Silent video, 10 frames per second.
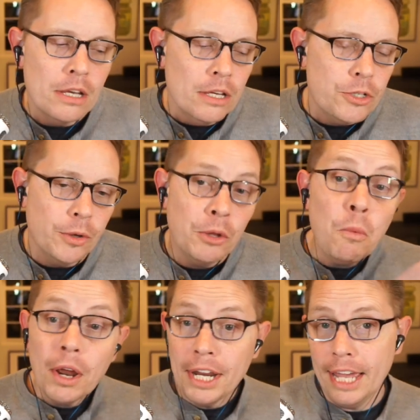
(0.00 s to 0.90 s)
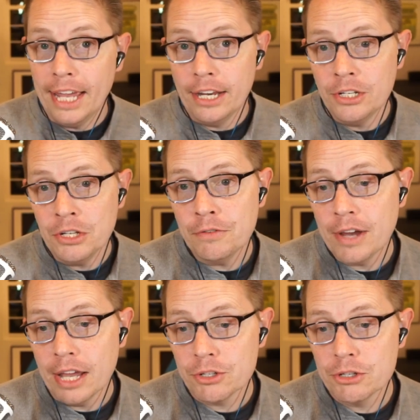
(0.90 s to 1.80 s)
So on the one hand, you've
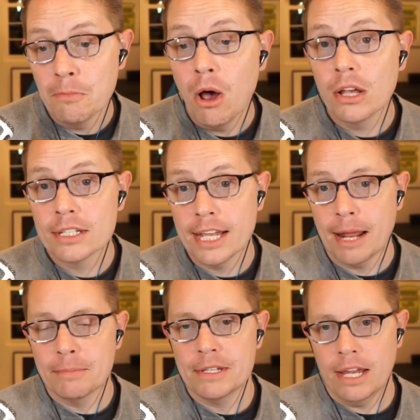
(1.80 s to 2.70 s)
got small setups.